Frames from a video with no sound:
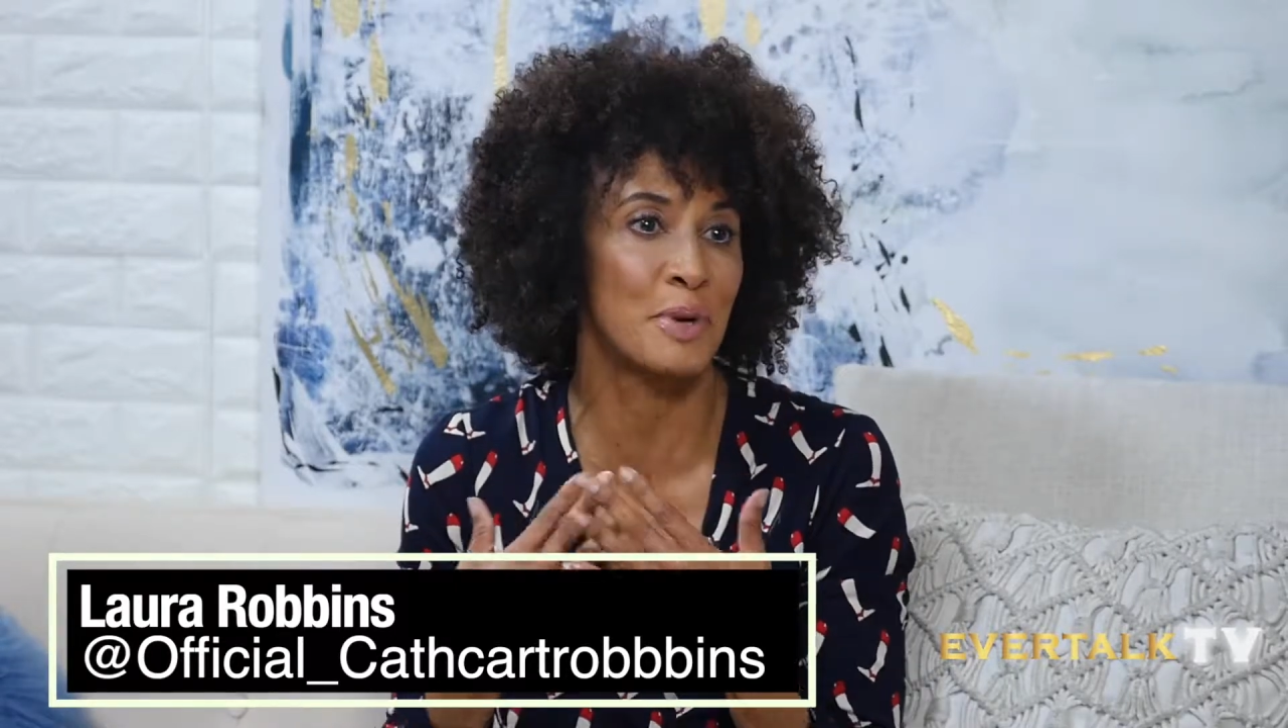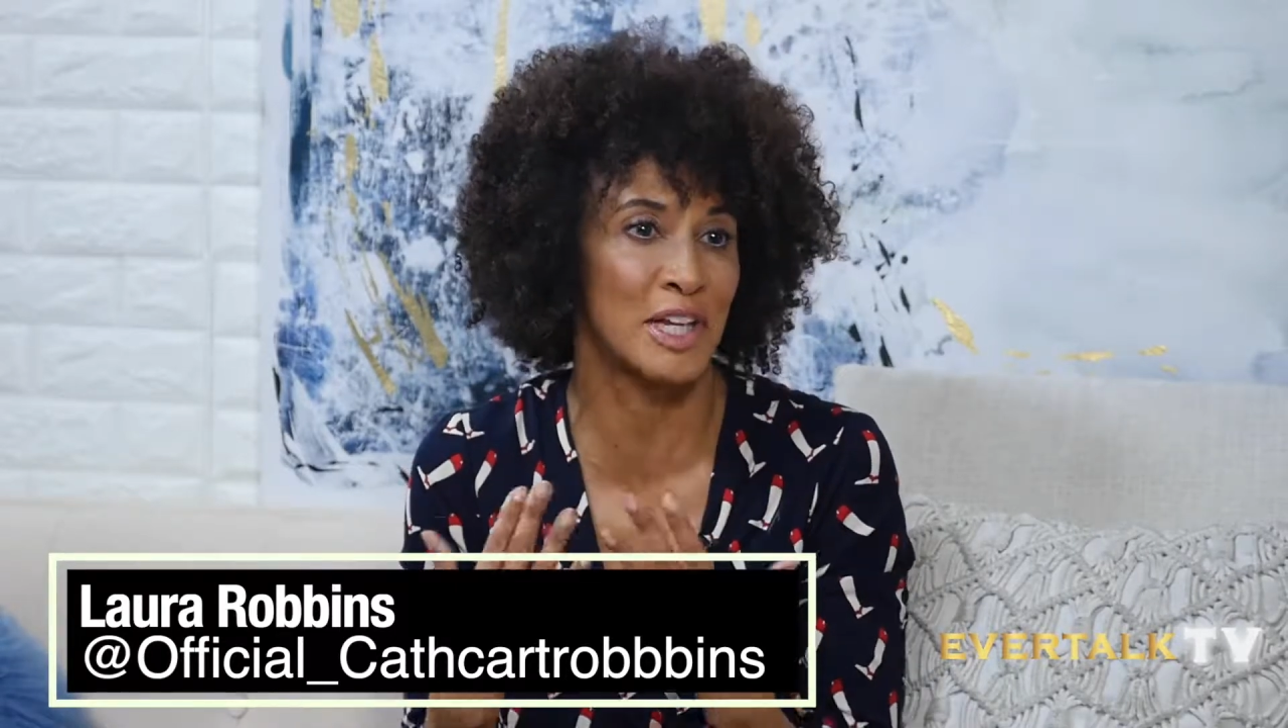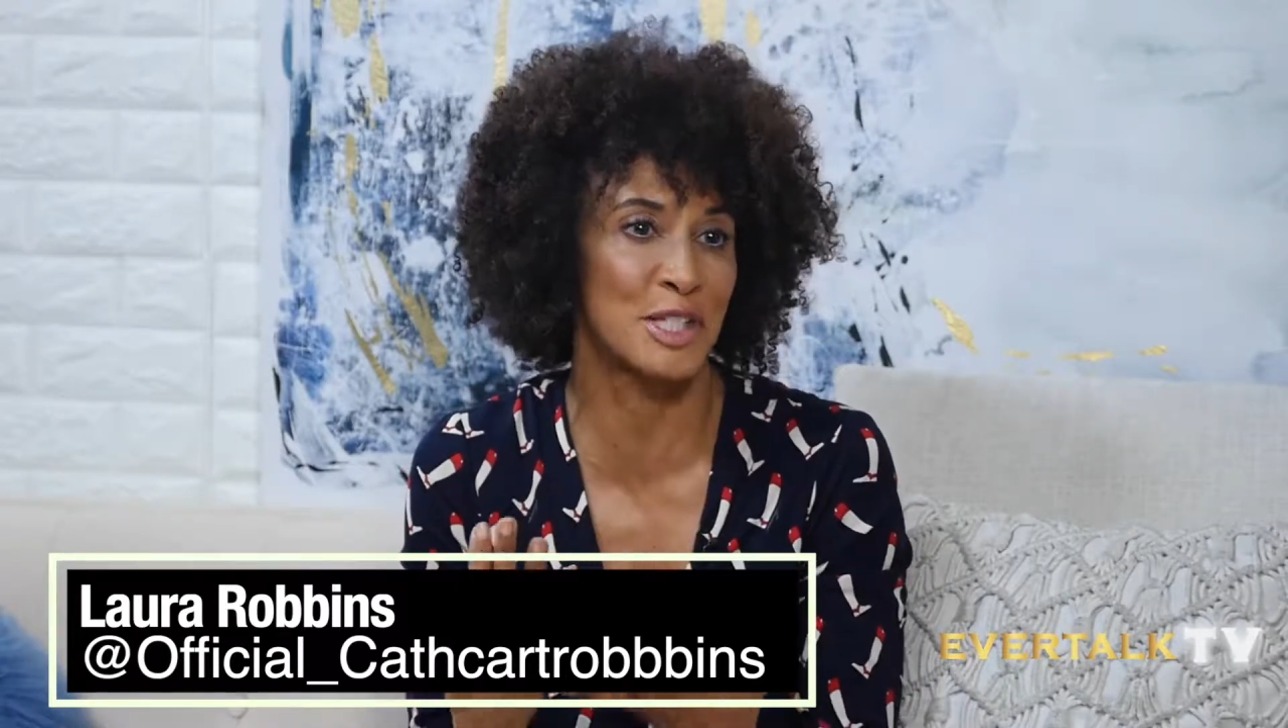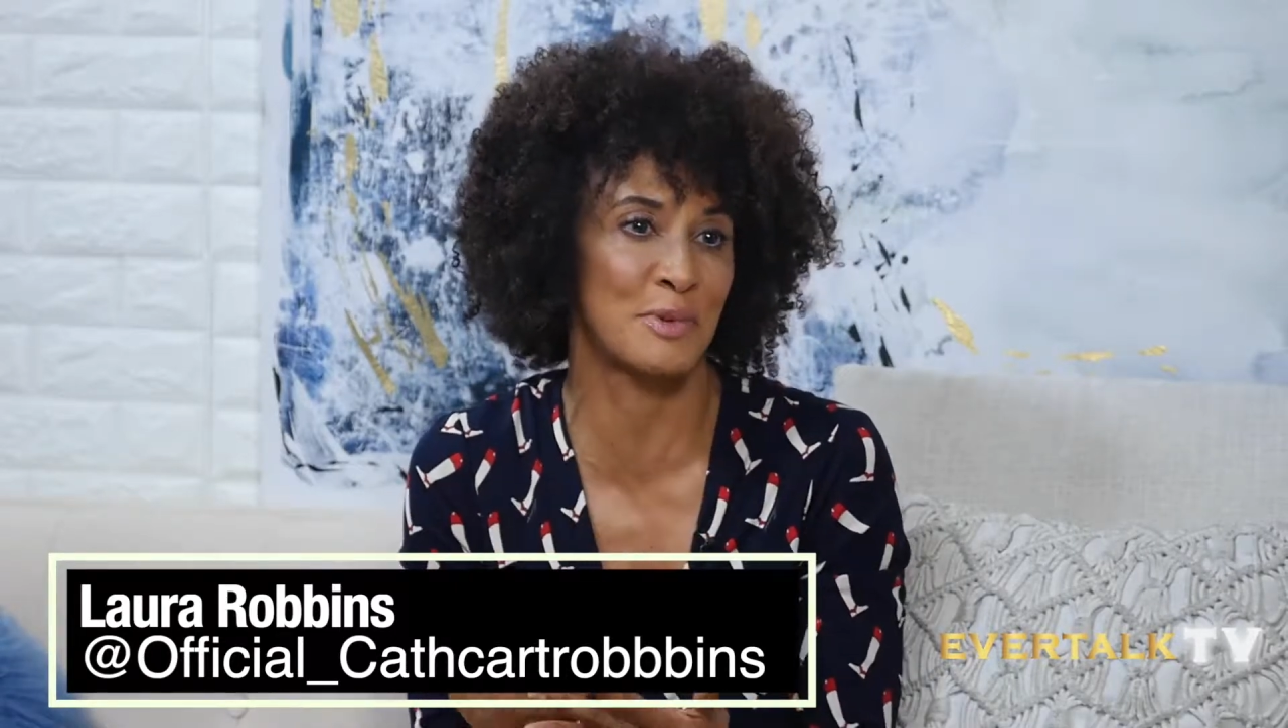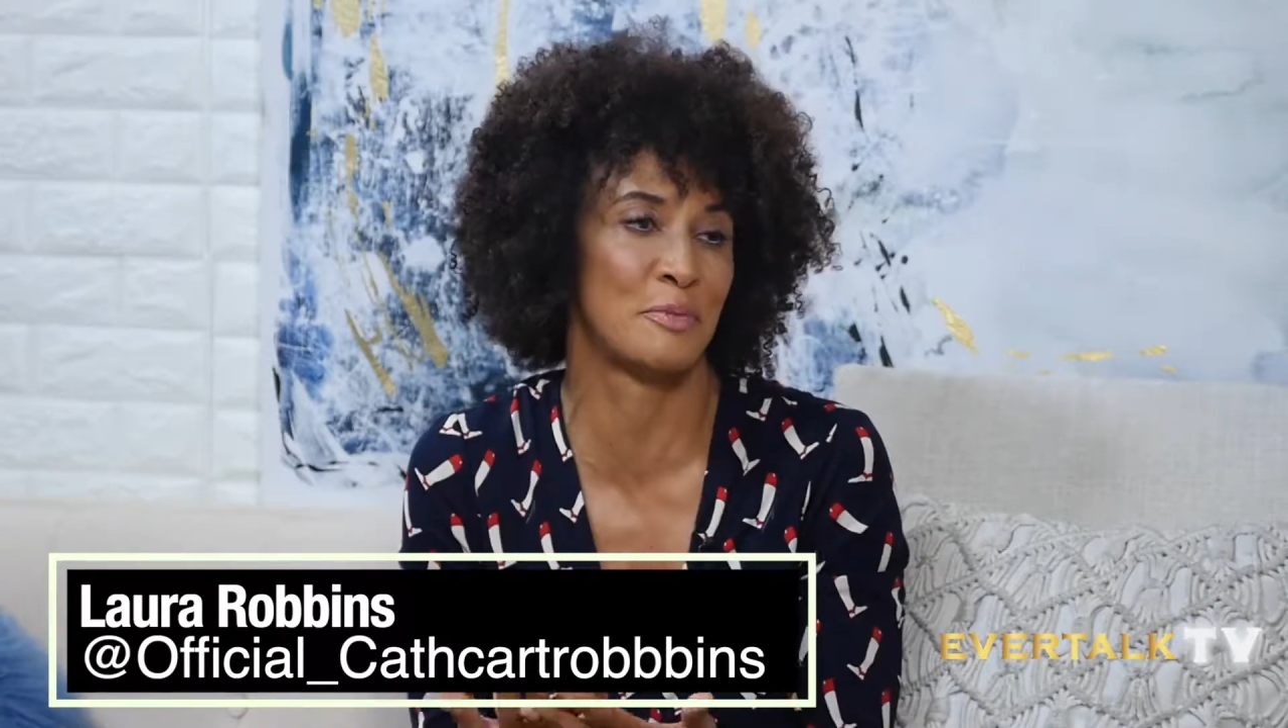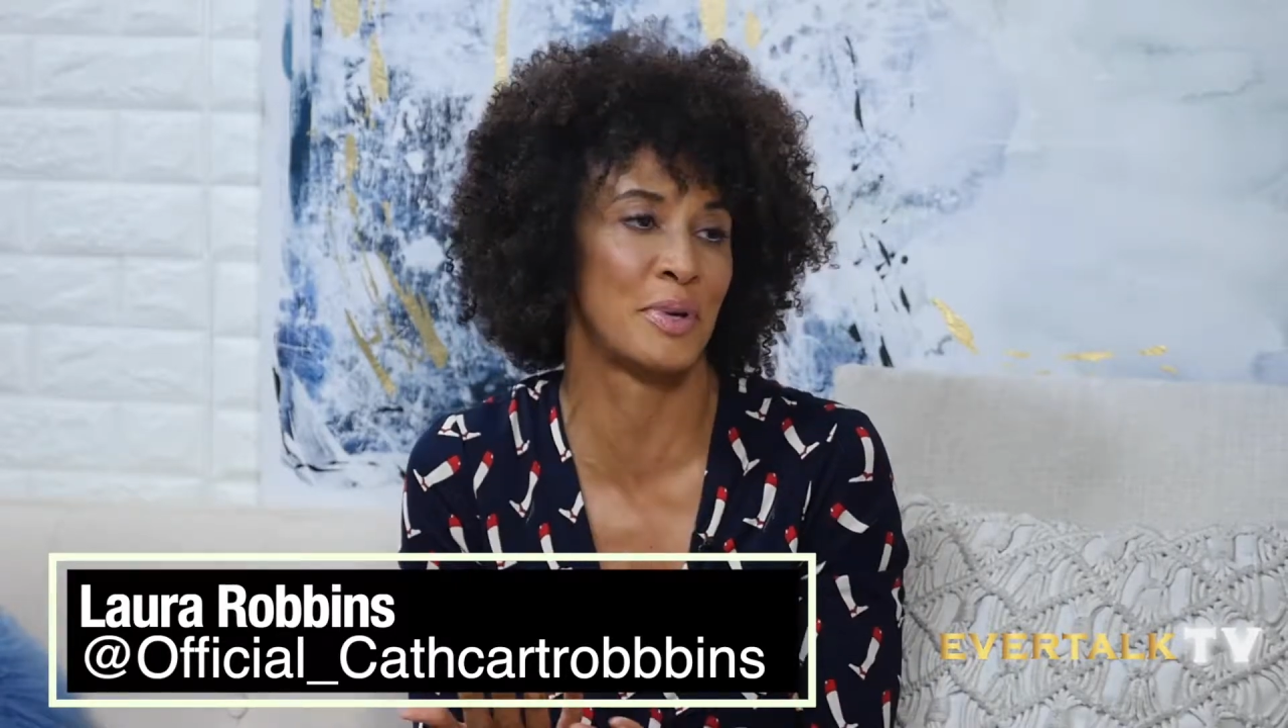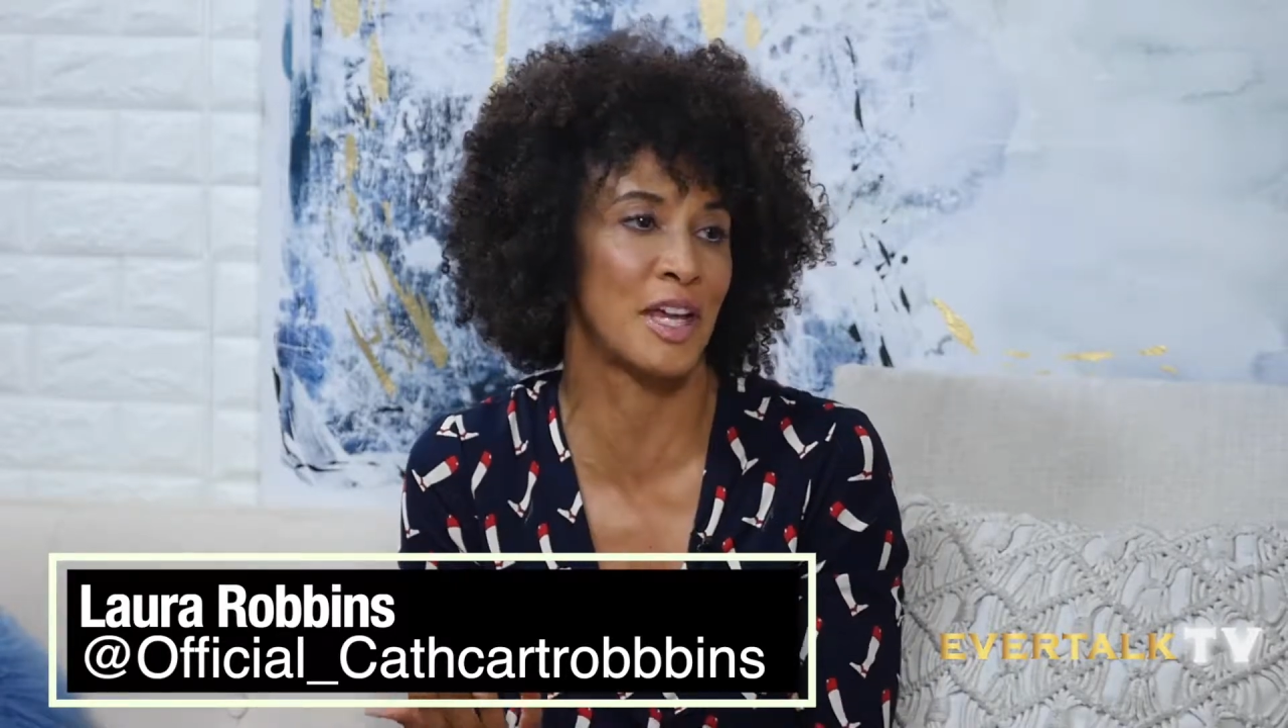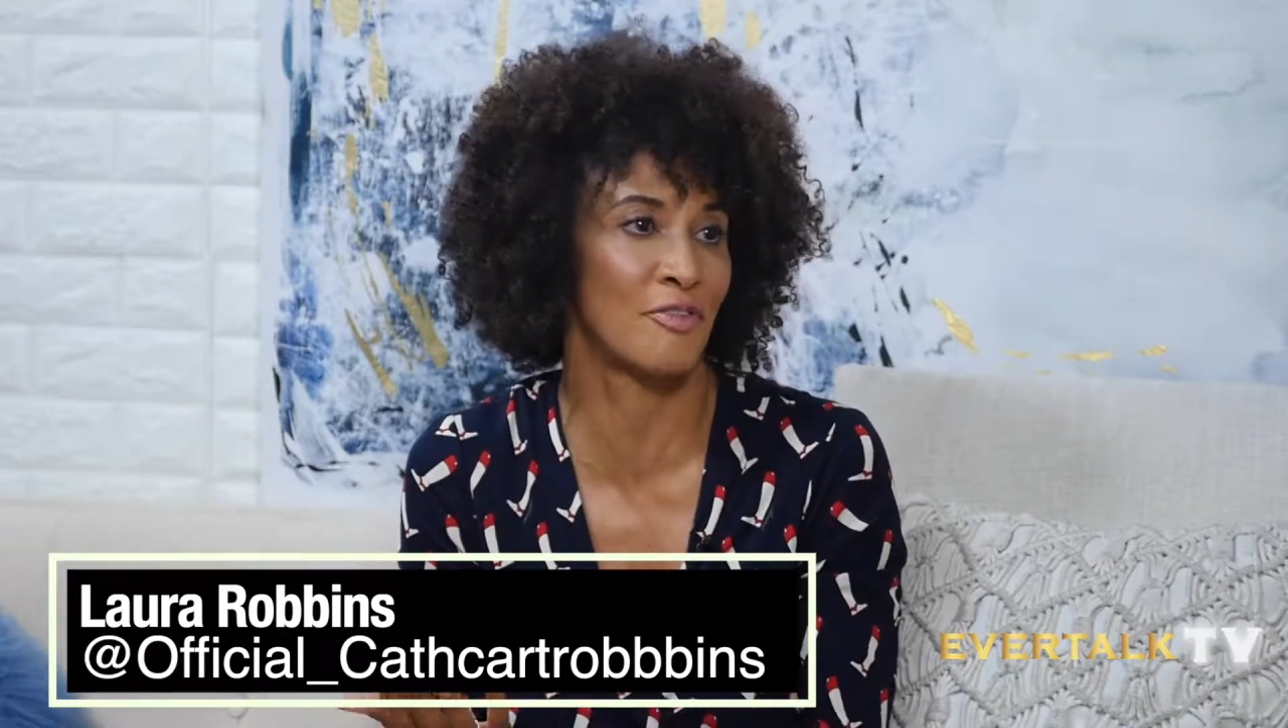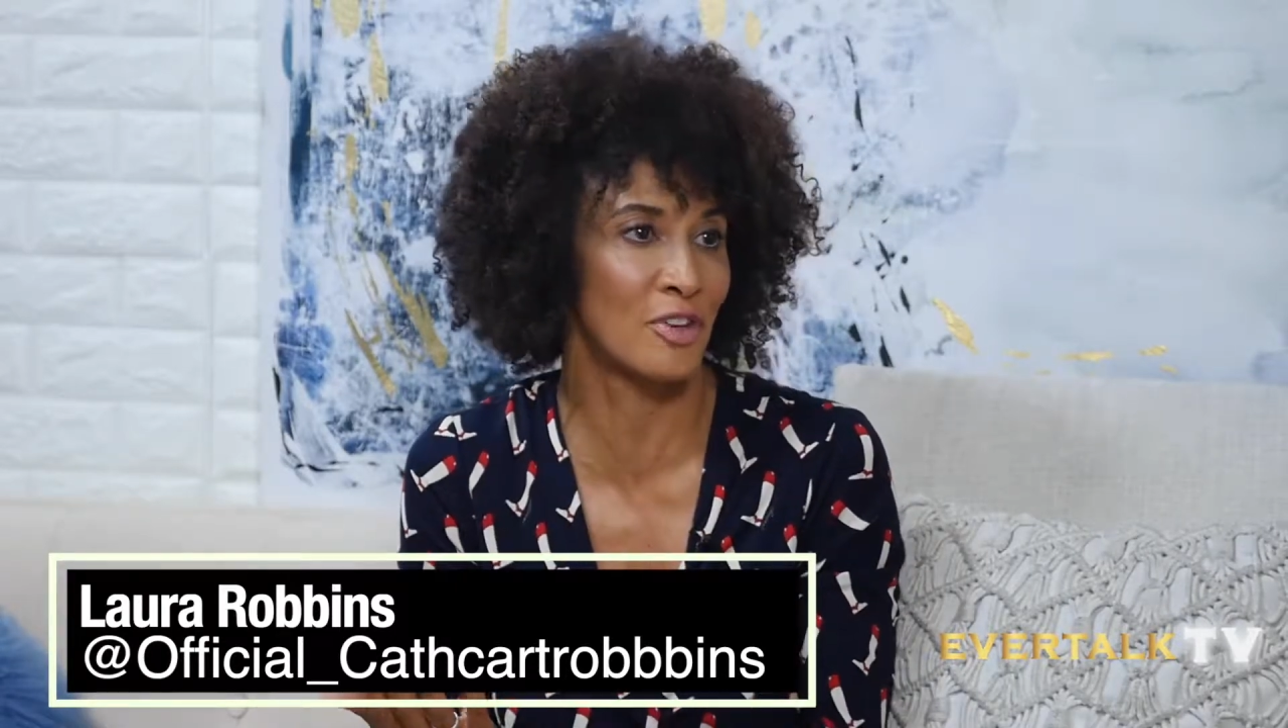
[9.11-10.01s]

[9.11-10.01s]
but it's been big